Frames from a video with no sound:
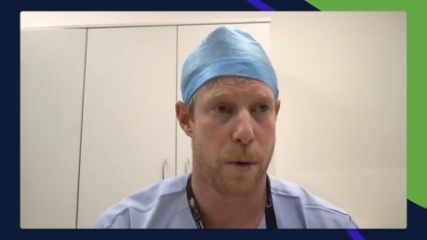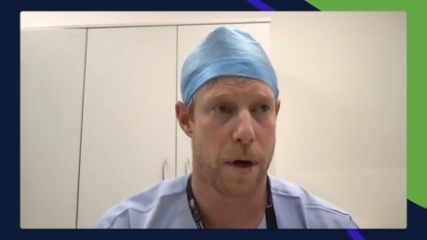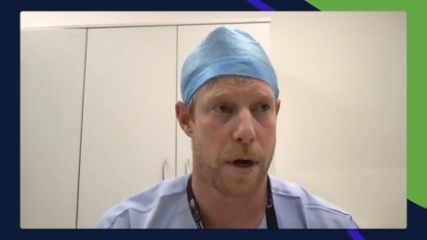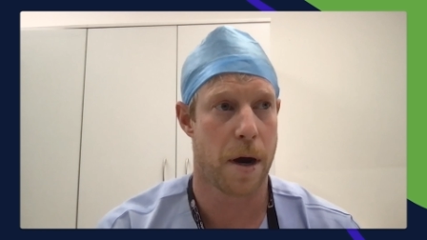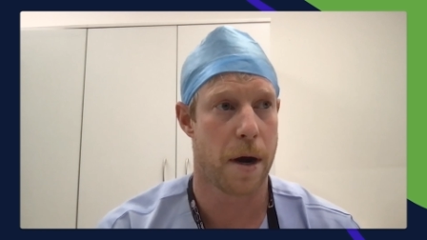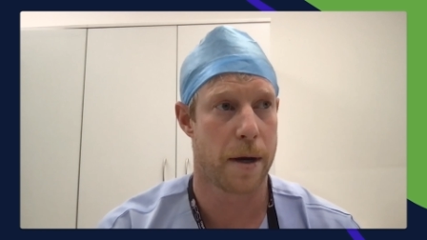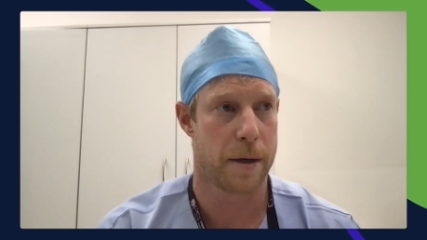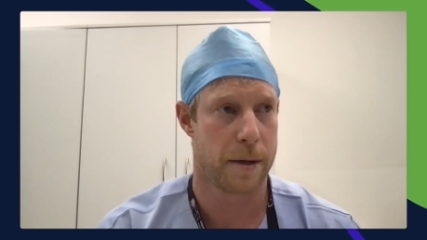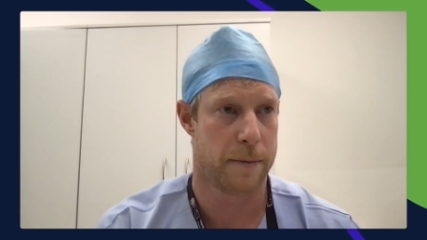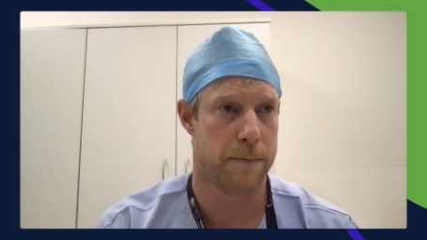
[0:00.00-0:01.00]
quite a high
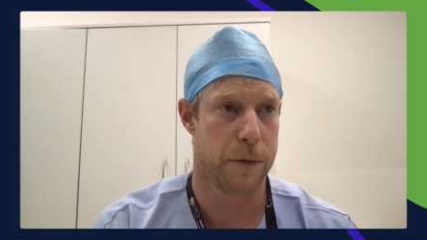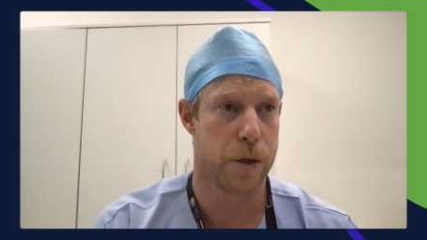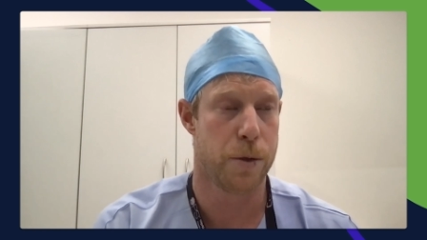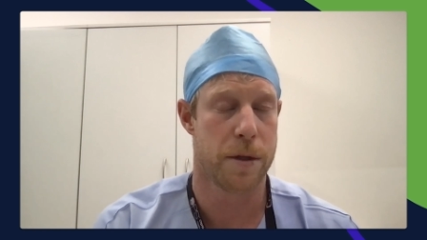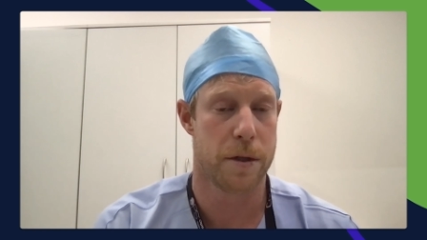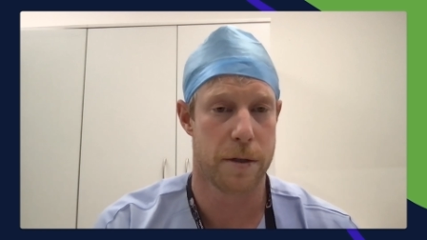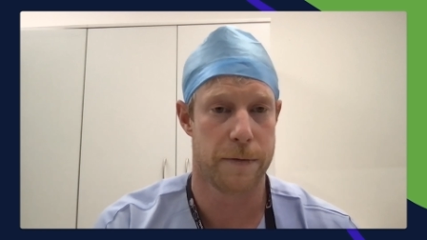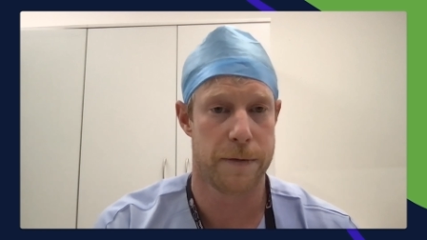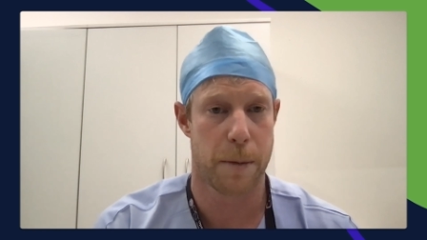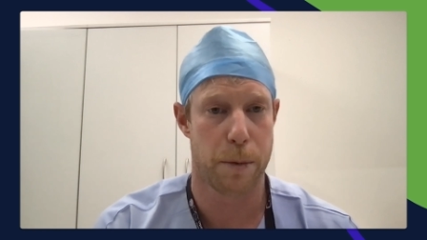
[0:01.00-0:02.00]
usage
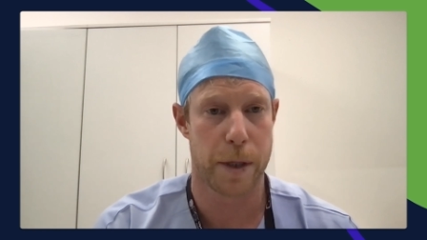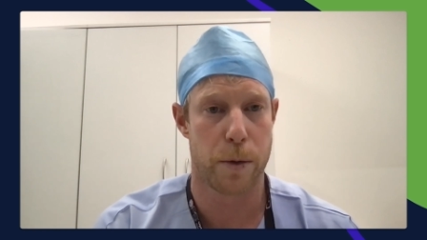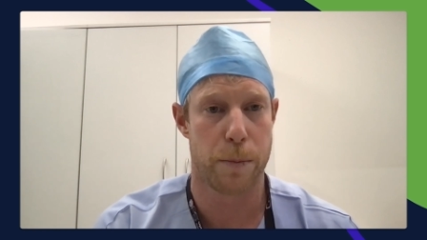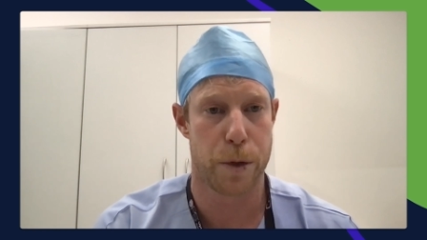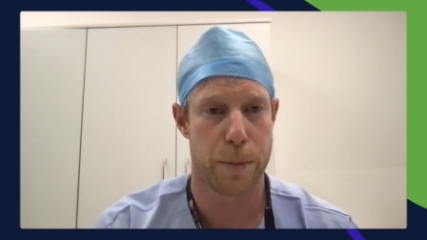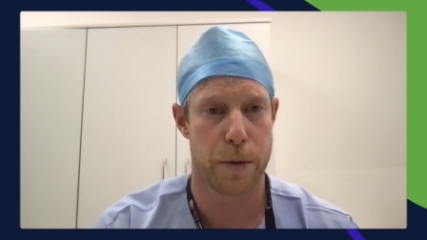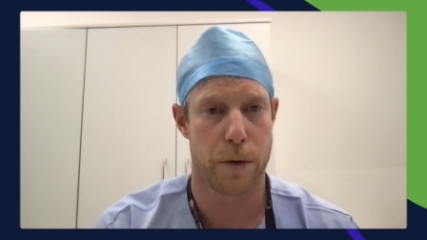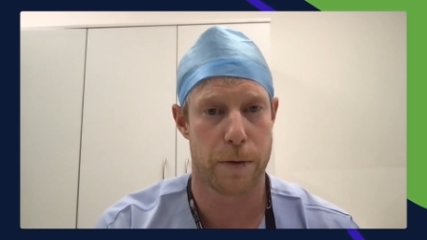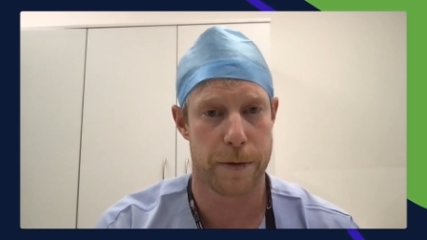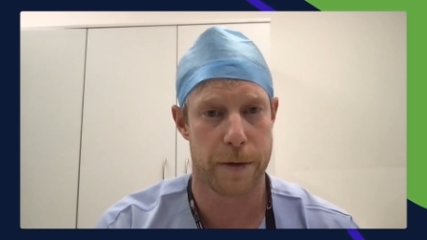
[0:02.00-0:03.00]
of sublingual
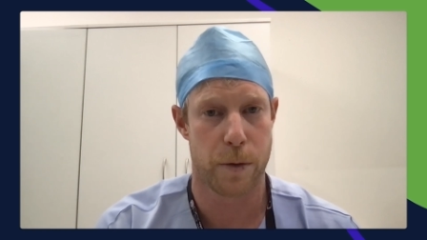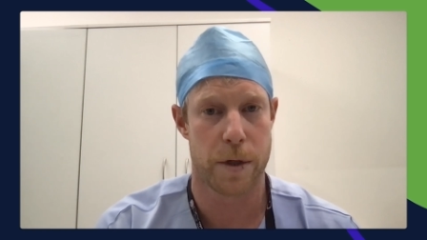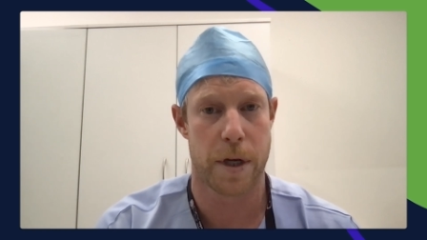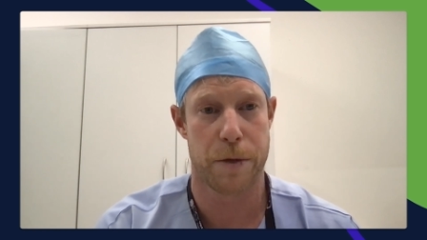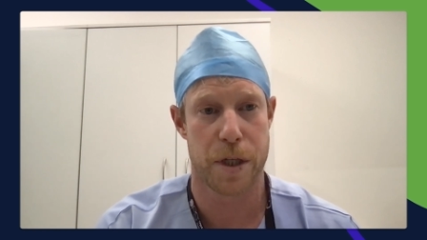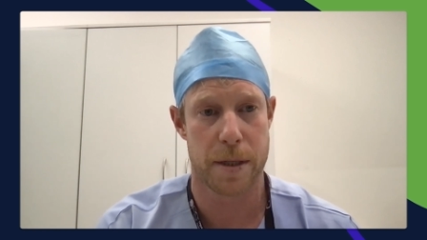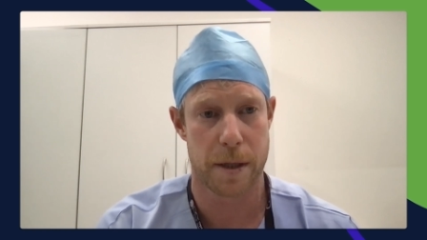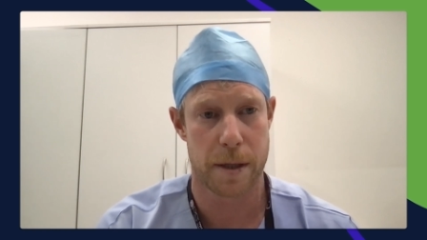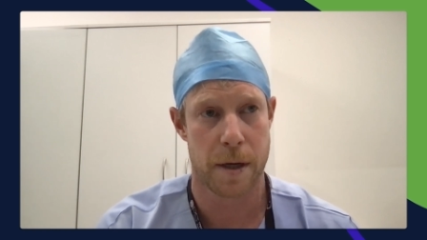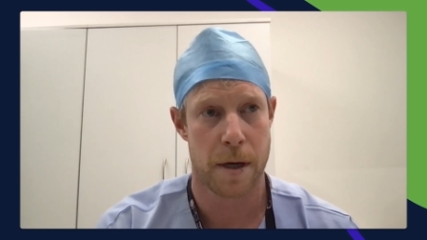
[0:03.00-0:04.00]
buprenorphine or
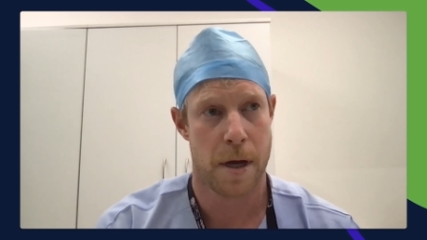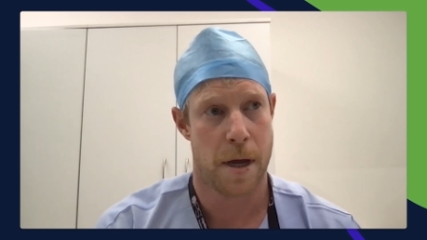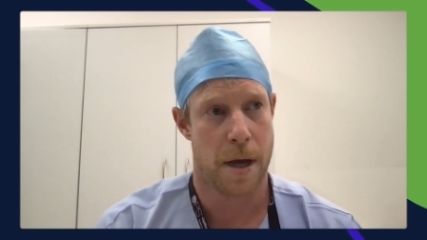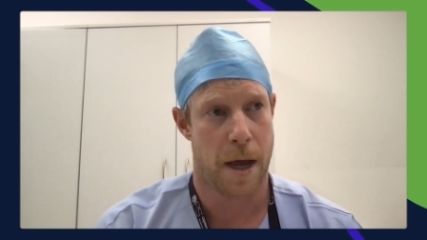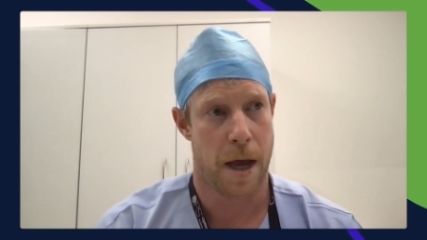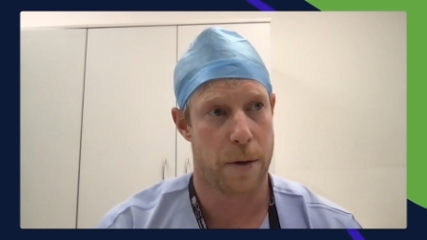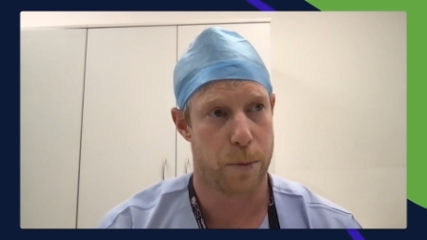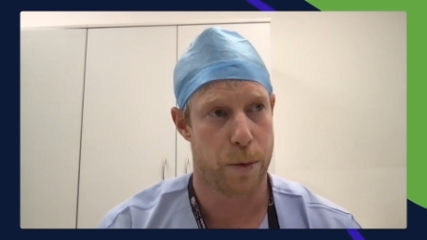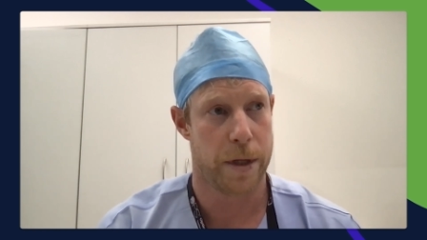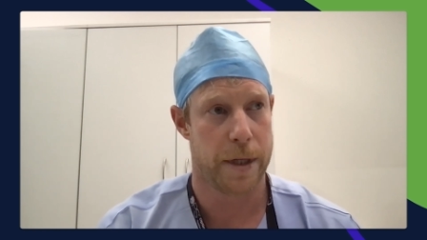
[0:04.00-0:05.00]
Temgesic,
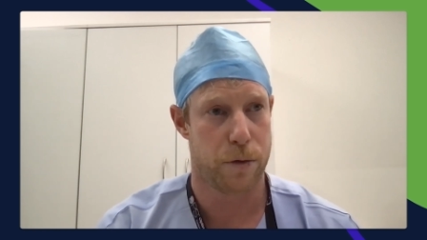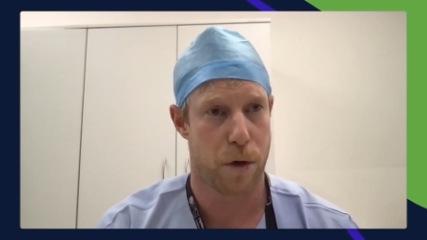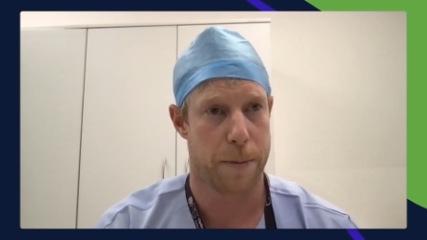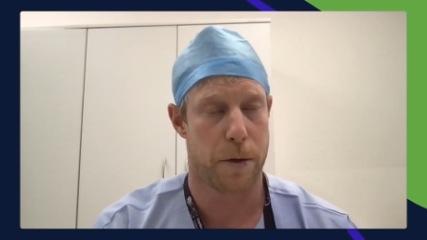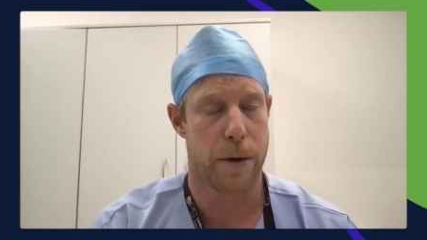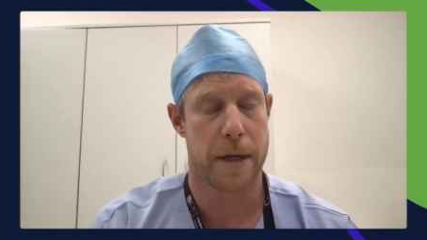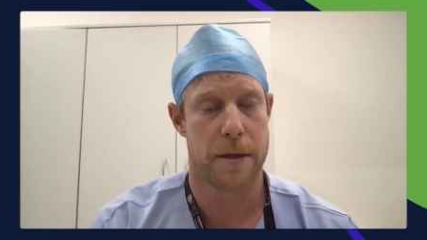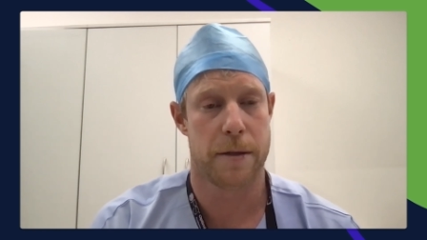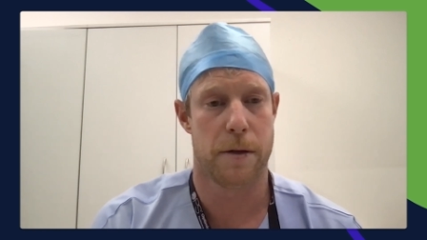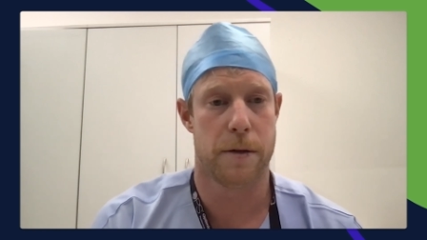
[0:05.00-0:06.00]
and really dropped our
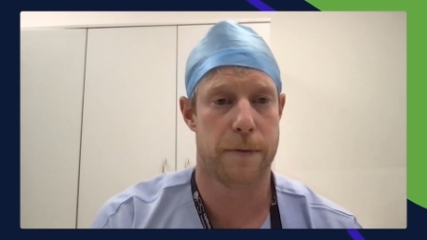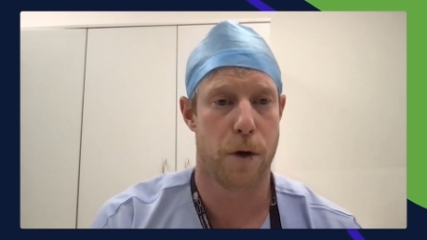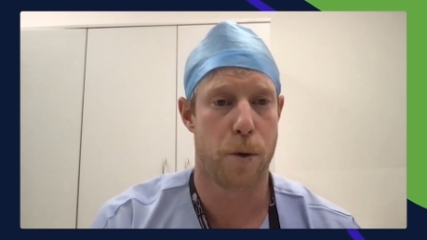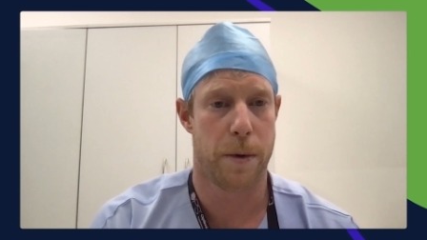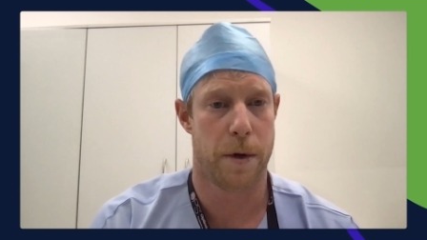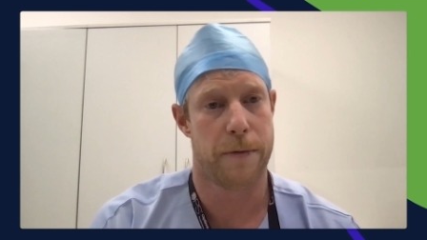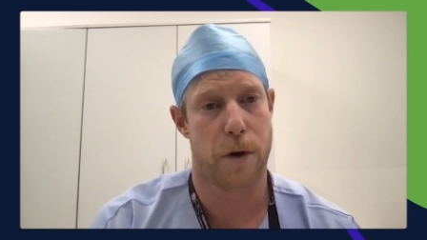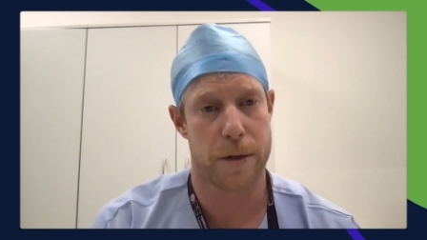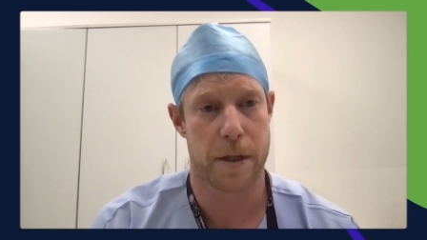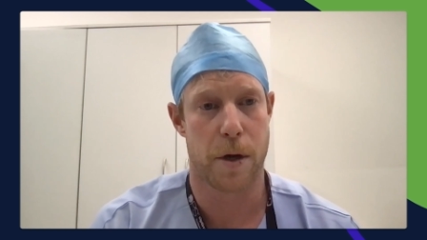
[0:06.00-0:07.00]
rates of
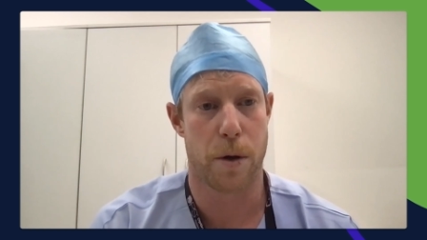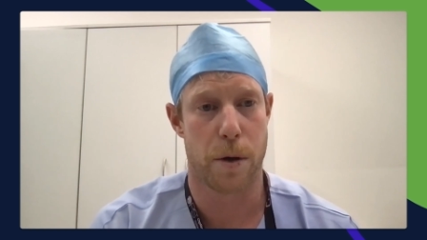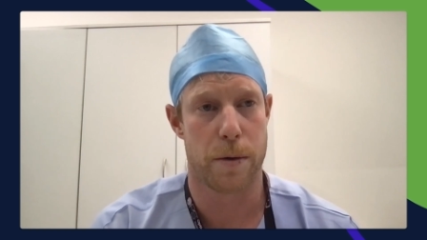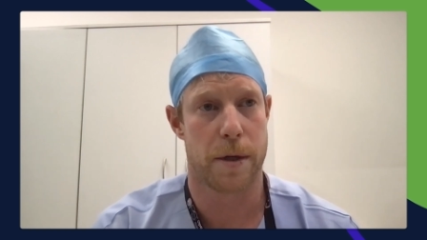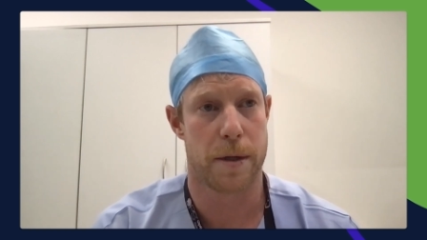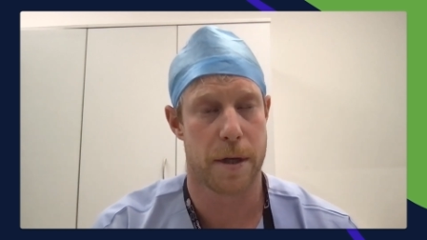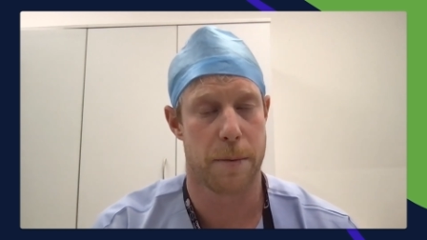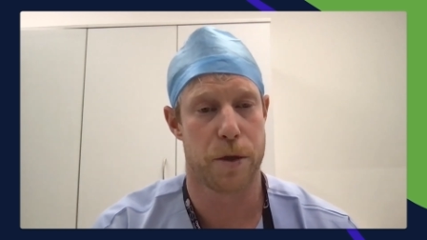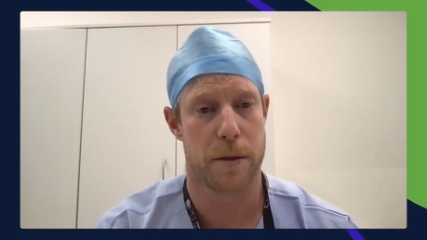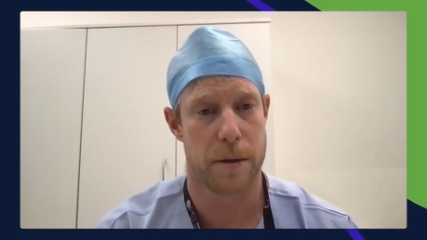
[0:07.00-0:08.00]
oxycodone
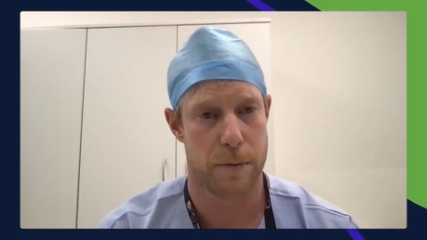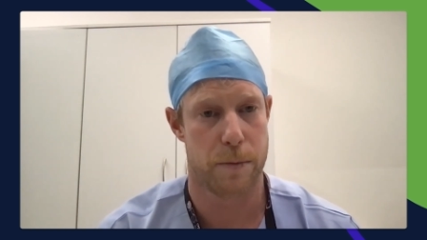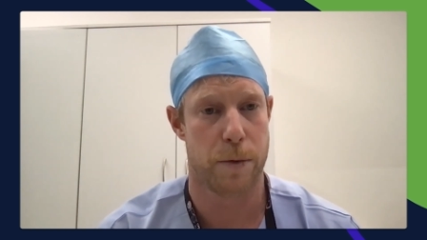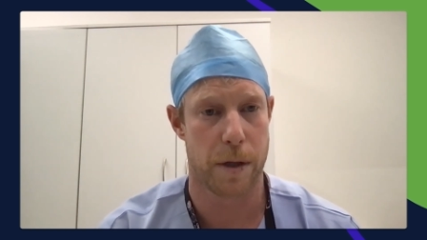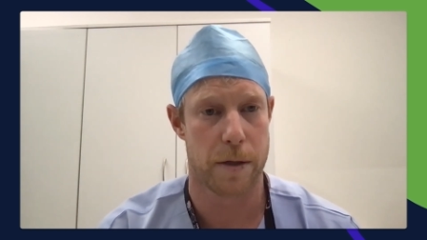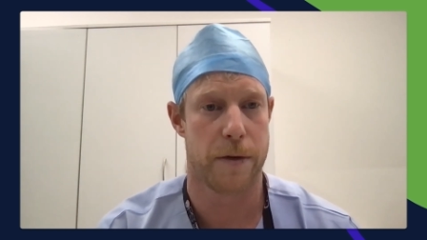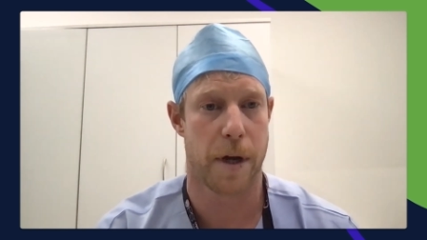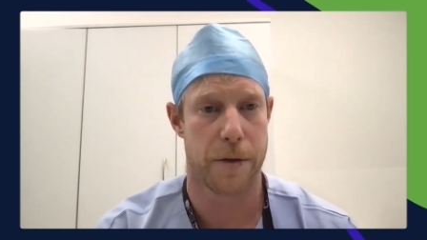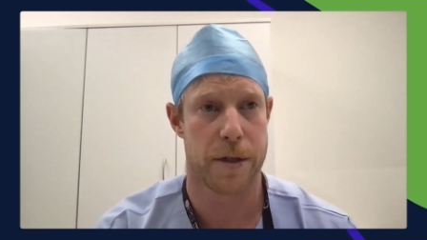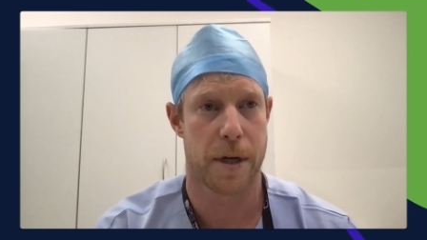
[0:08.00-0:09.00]
consumption relative to
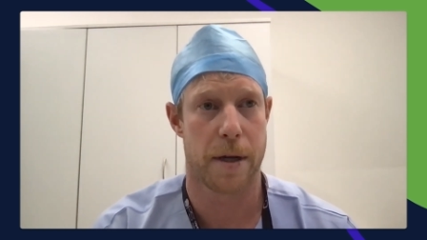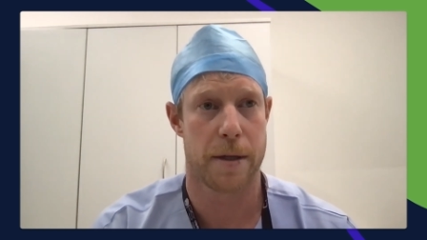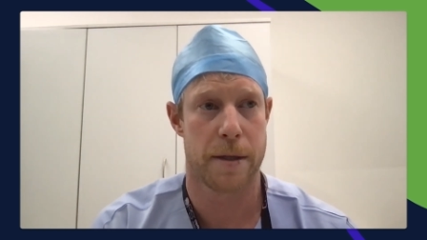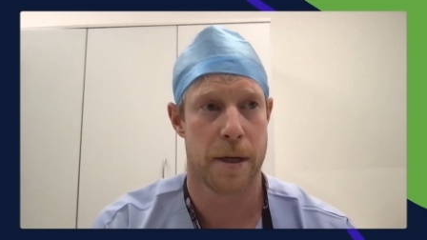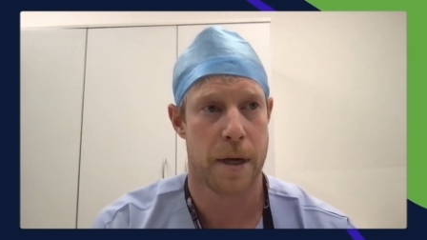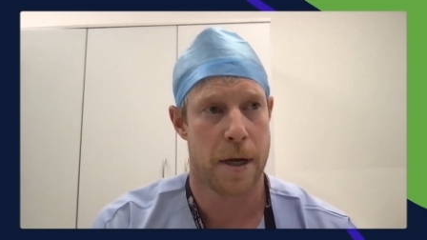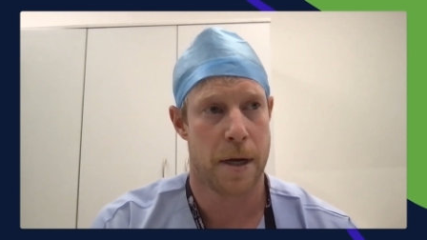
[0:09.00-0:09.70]
other sites.